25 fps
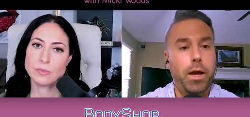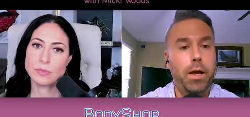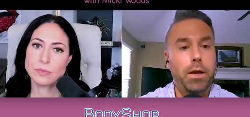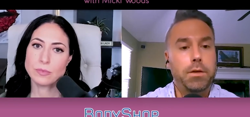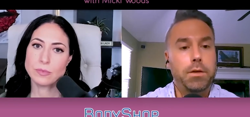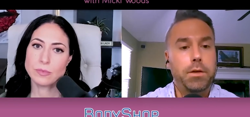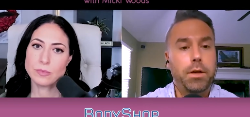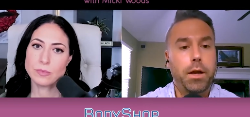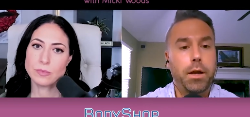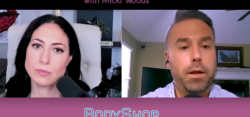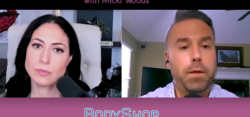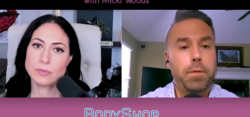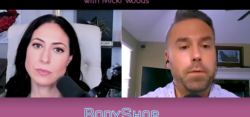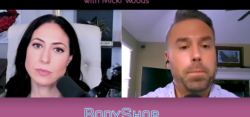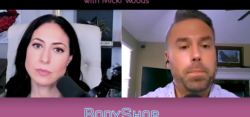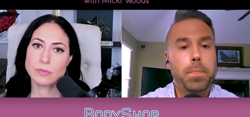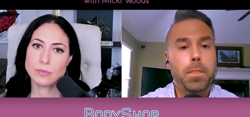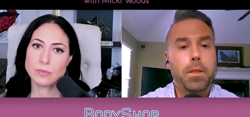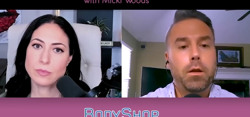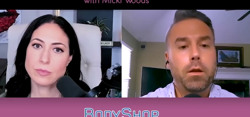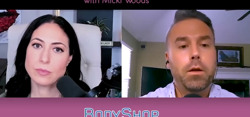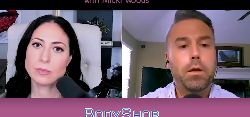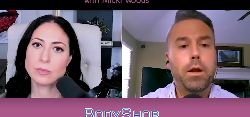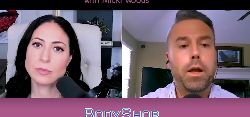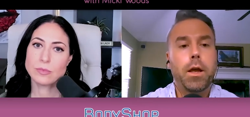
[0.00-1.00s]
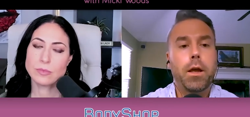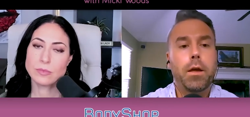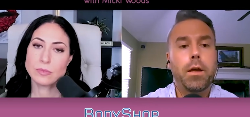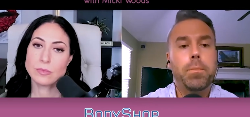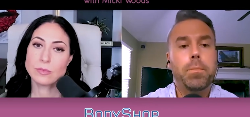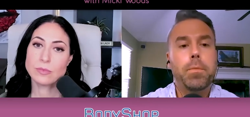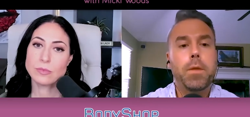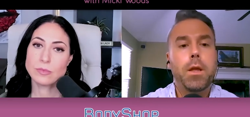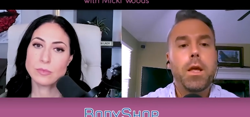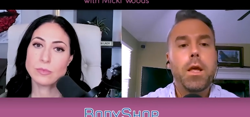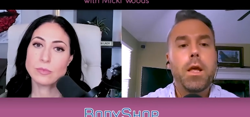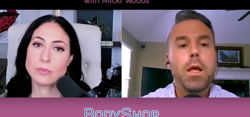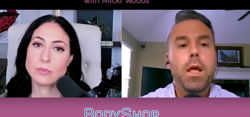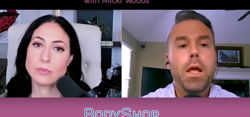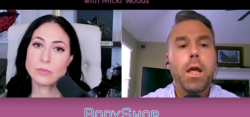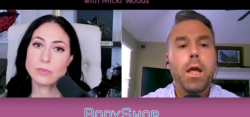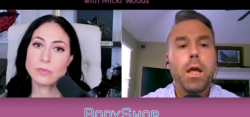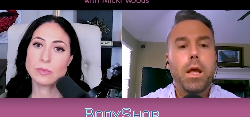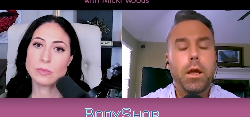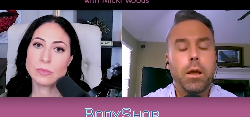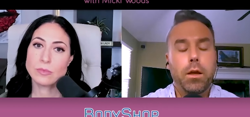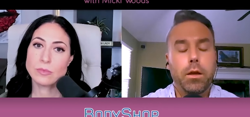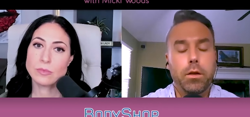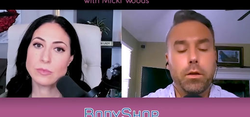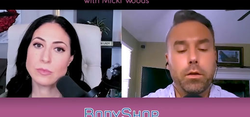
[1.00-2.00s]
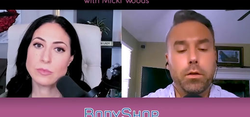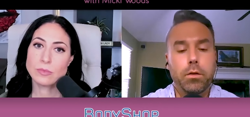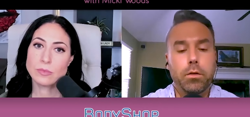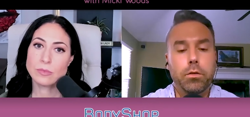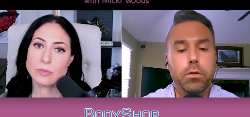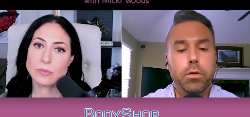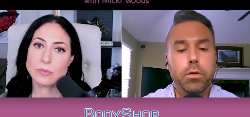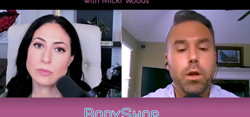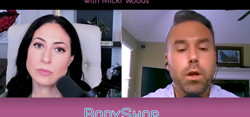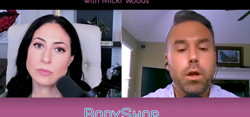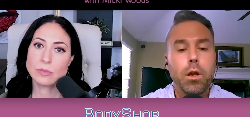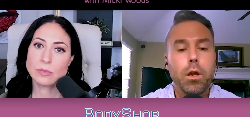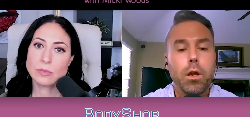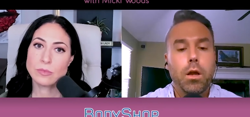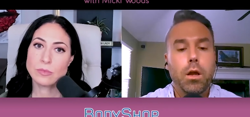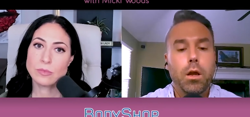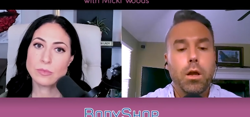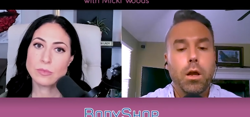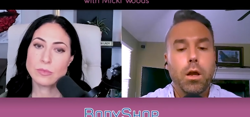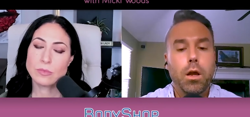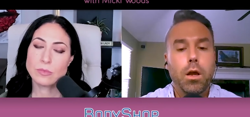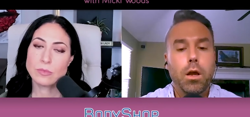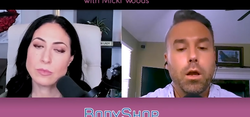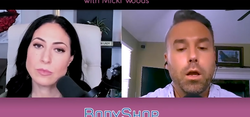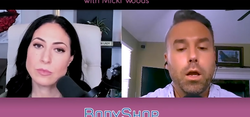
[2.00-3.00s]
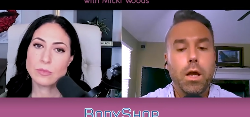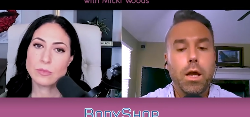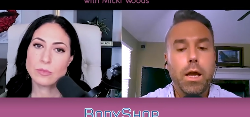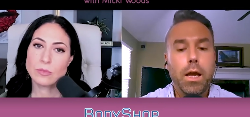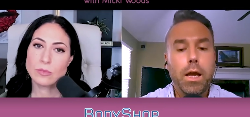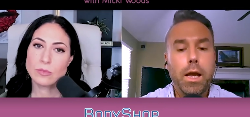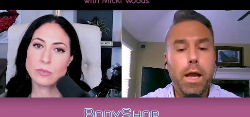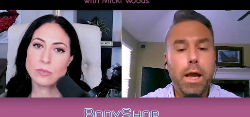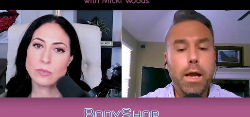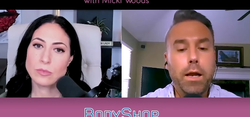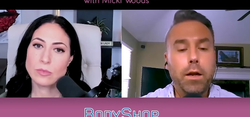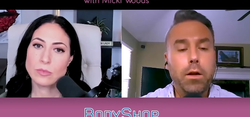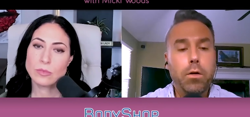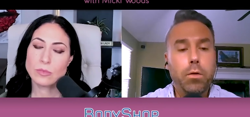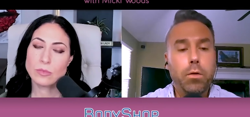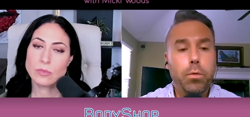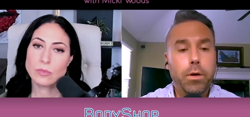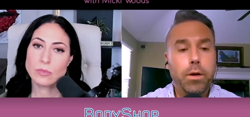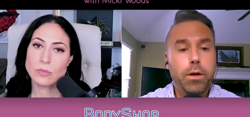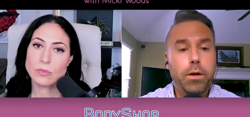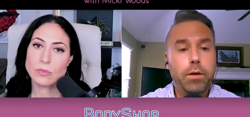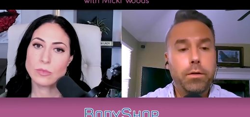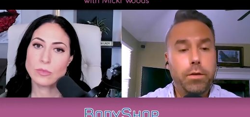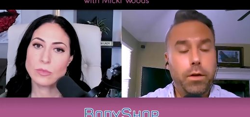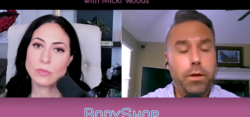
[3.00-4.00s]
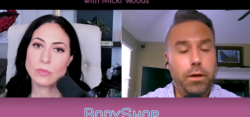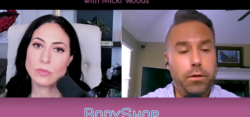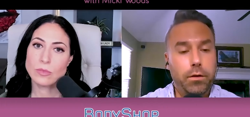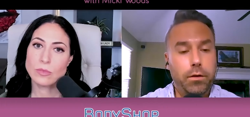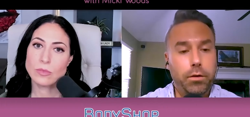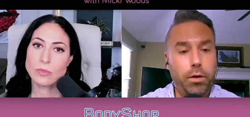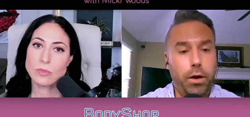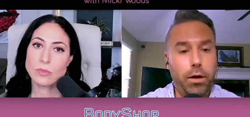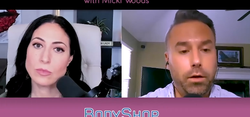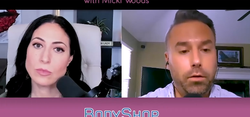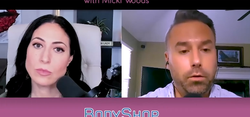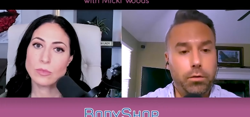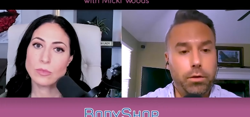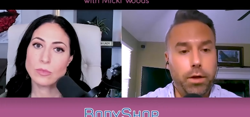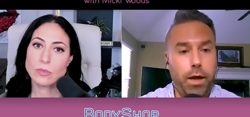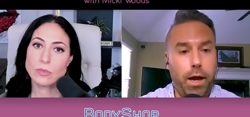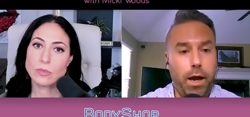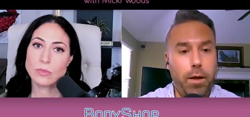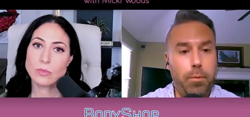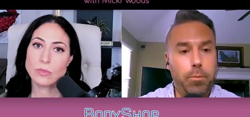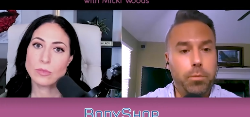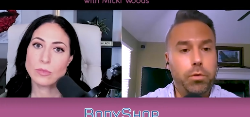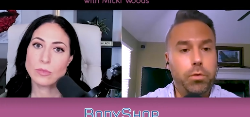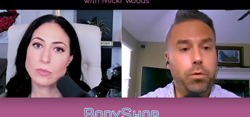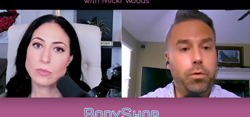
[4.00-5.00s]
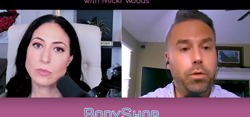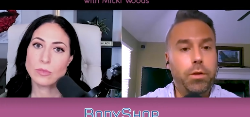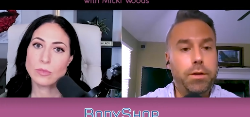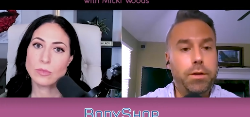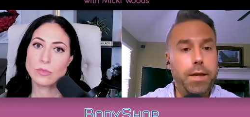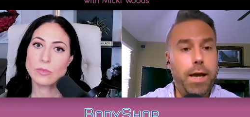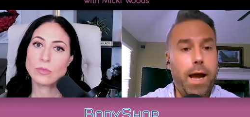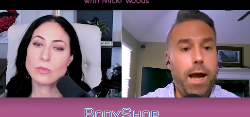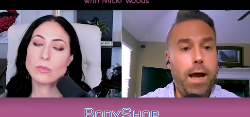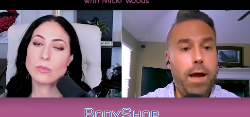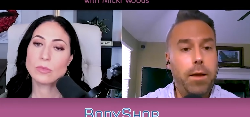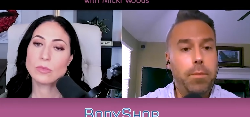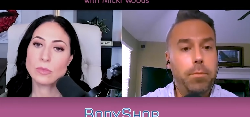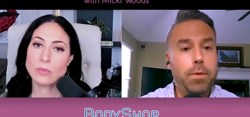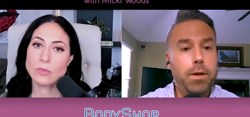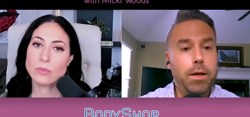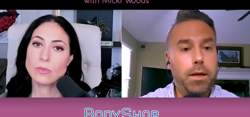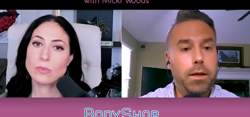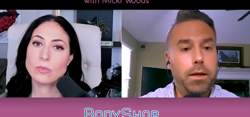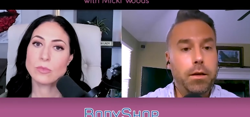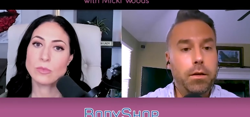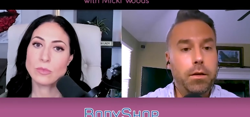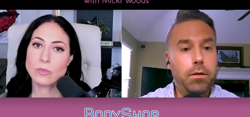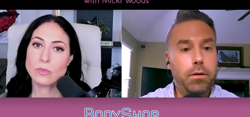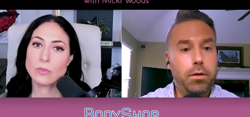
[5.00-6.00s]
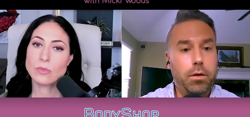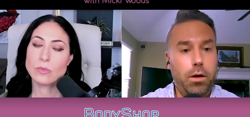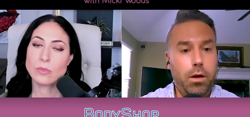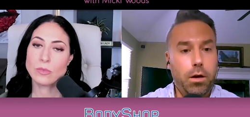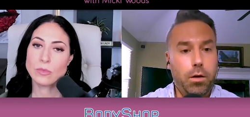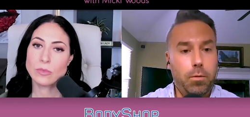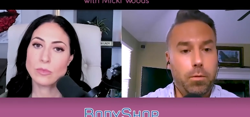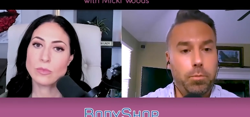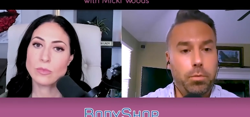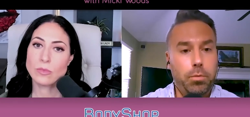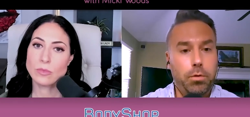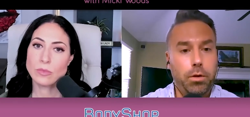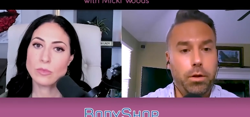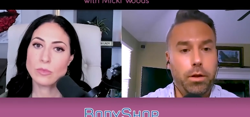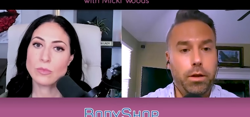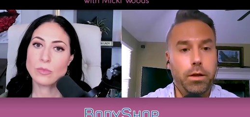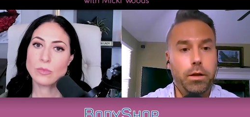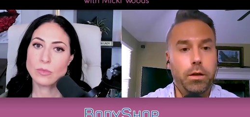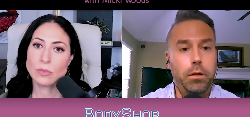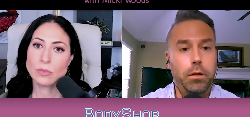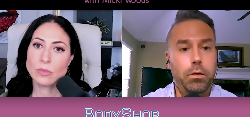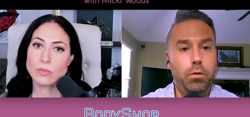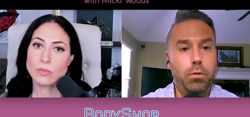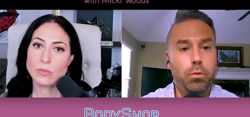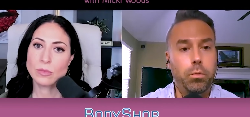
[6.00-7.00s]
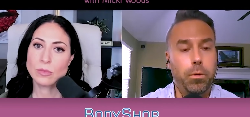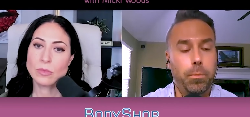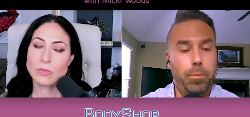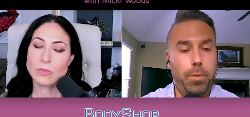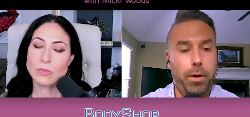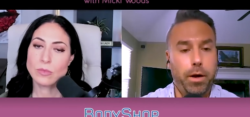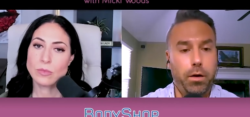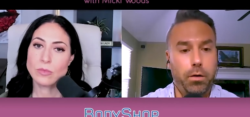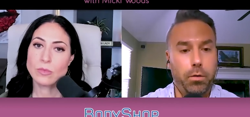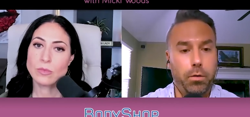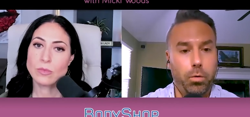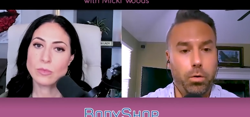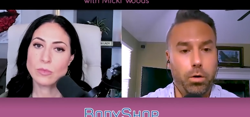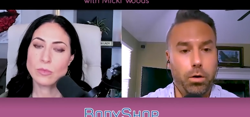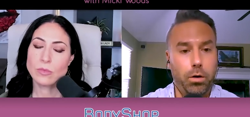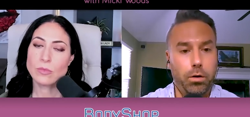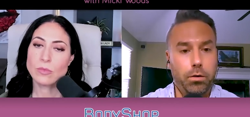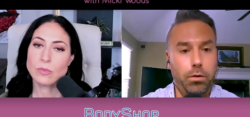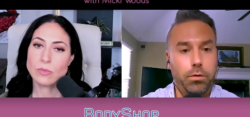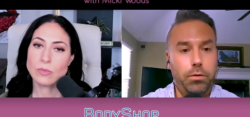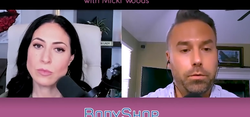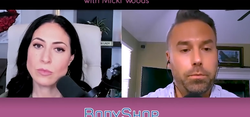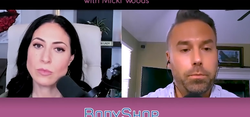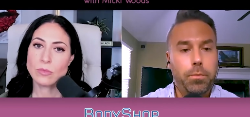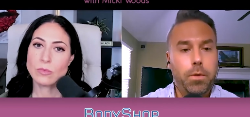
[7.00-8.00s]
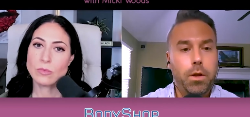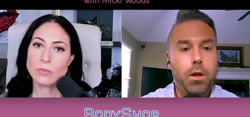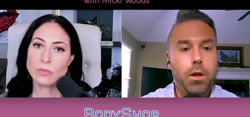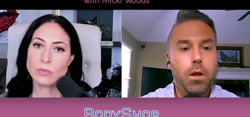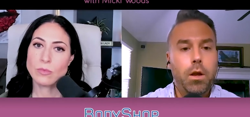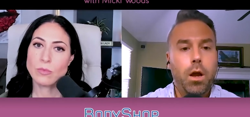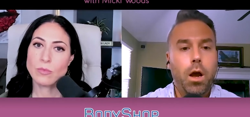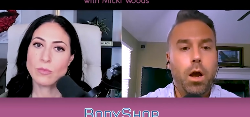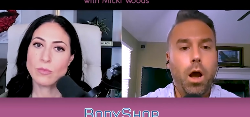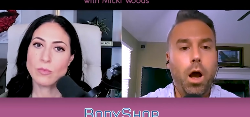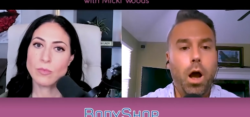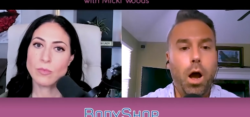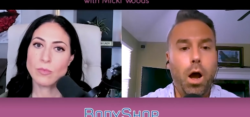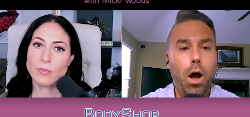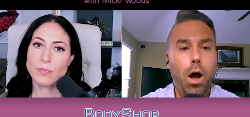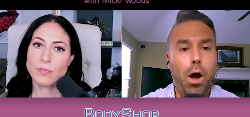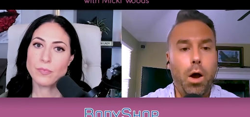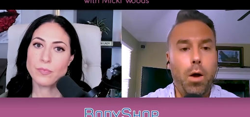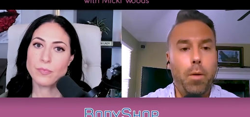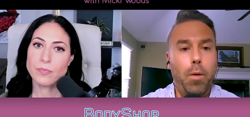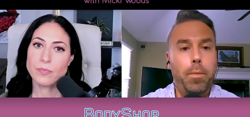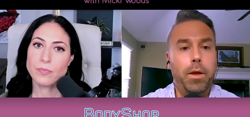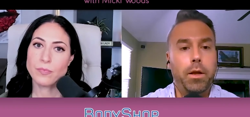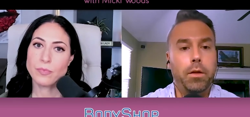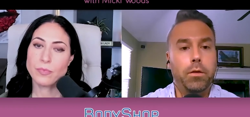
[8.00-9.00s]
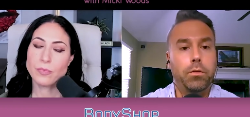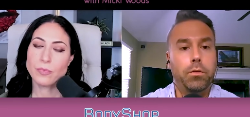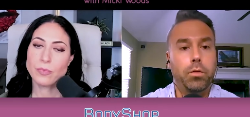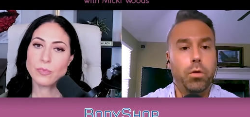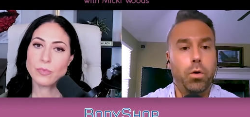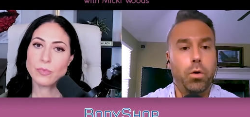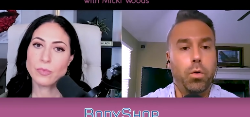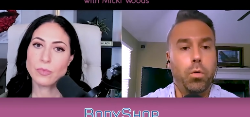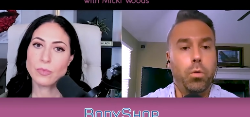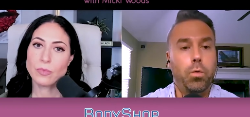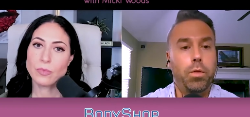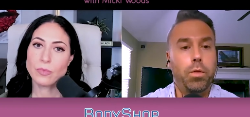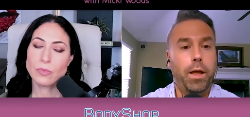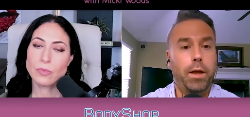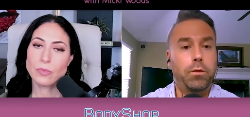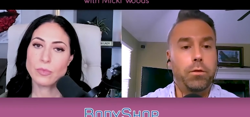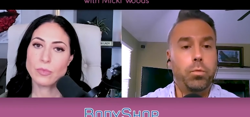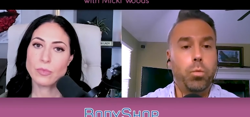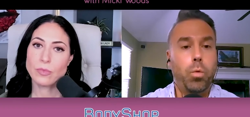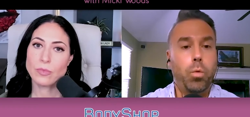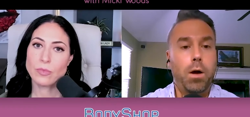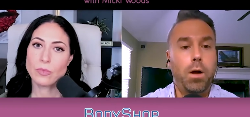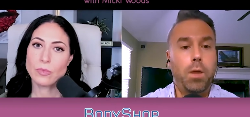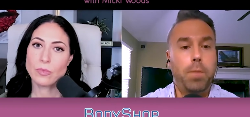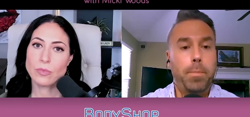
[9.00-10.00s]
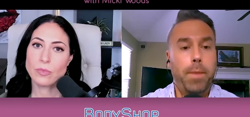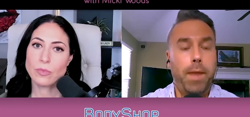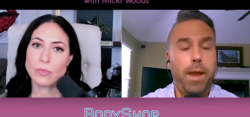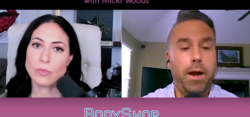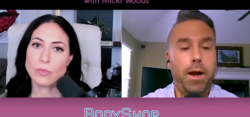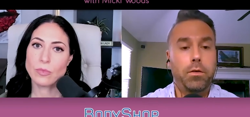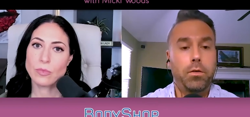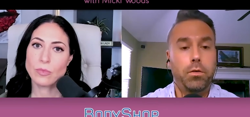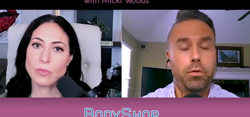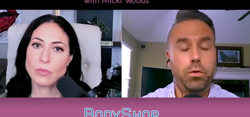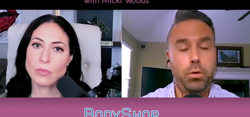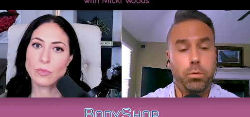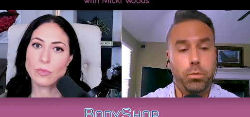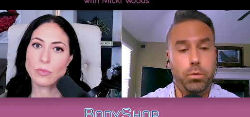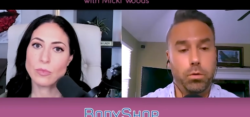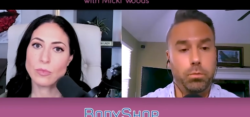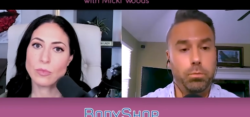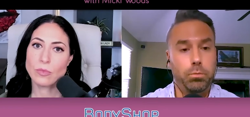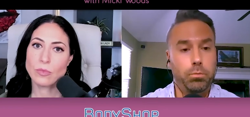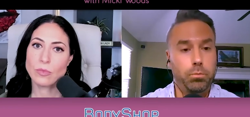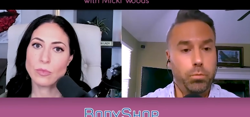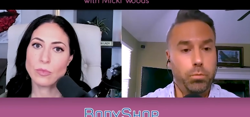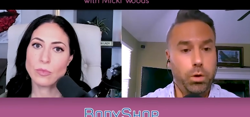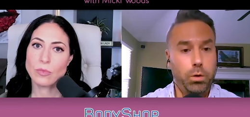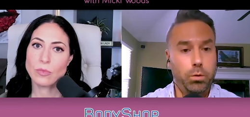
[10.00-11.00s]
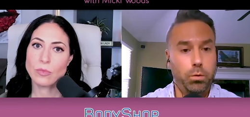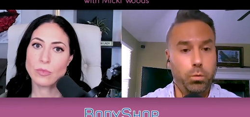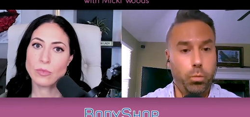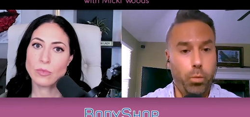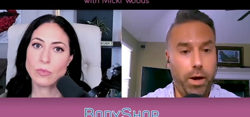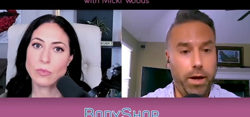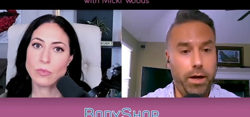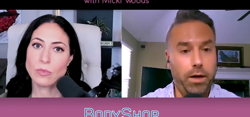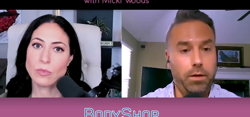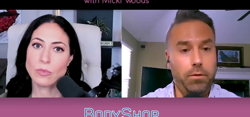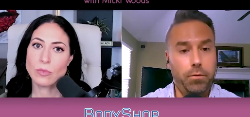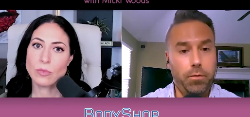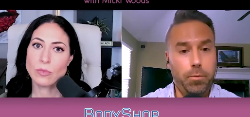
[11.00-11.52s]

Speaker 1: chain again, is increase in cycle time. So the time needed to complete repair orders. And so that's walked back to you were waiting for